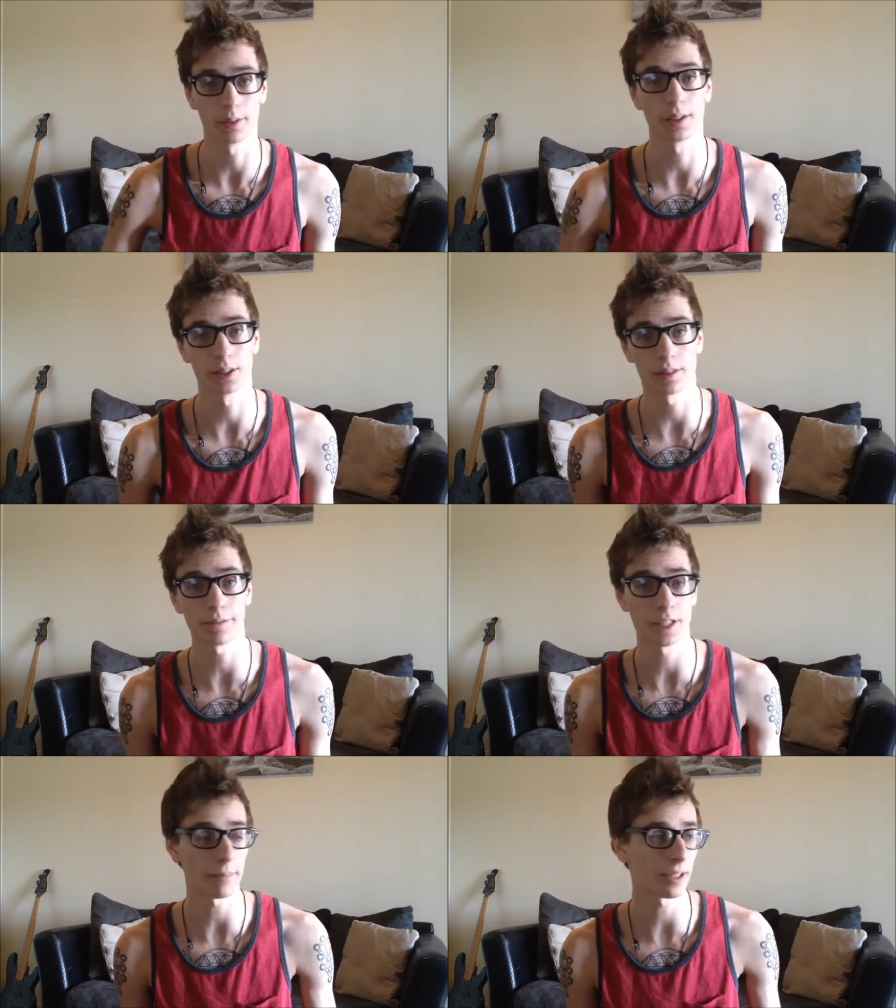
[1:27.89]
Because if
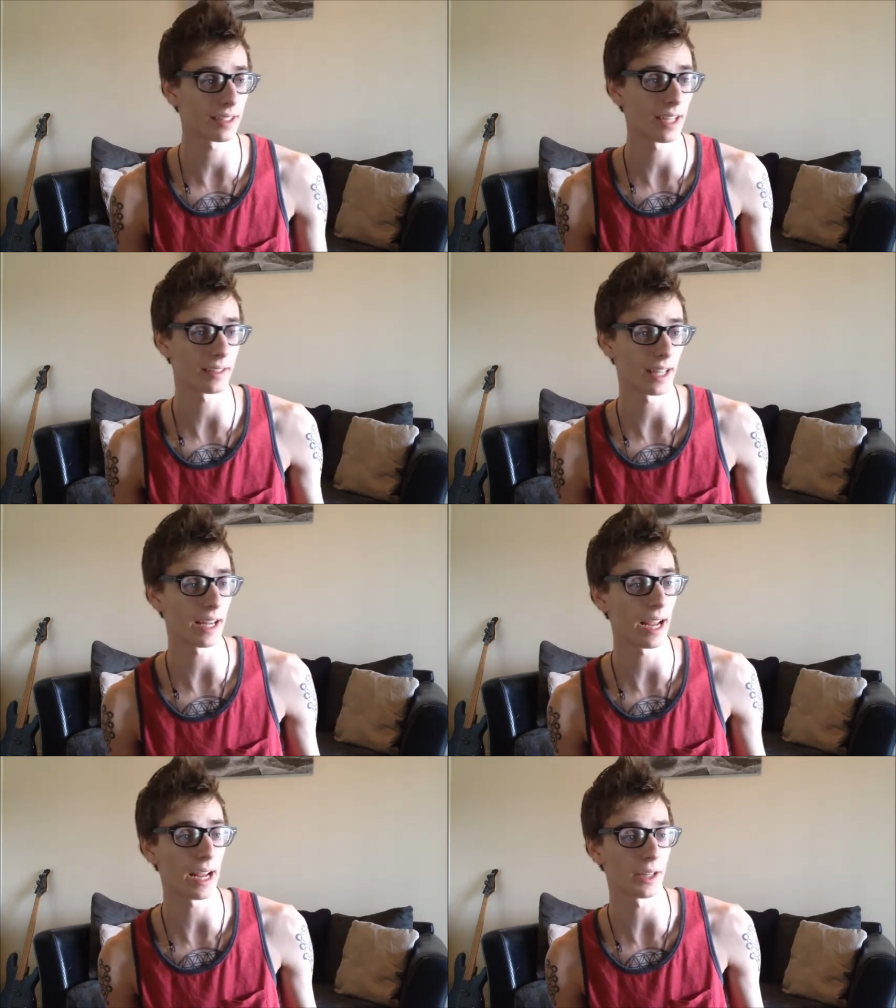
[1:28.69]
someone says that,
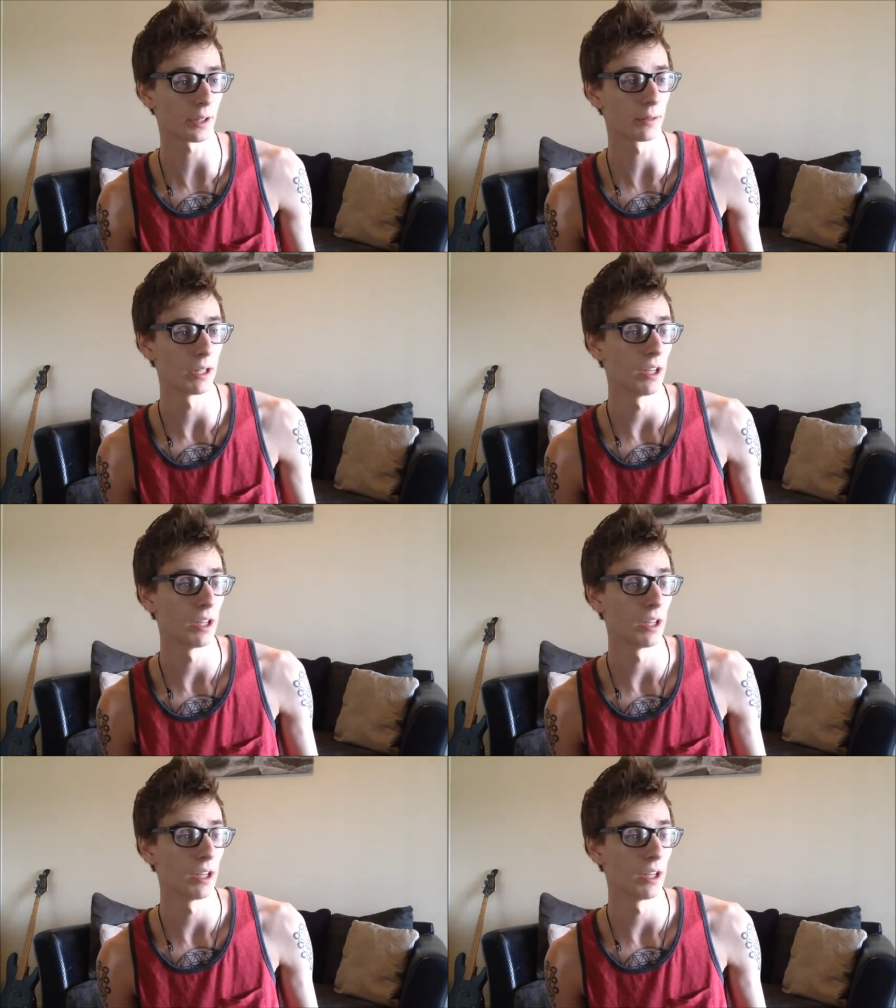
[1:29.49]
hey, you're,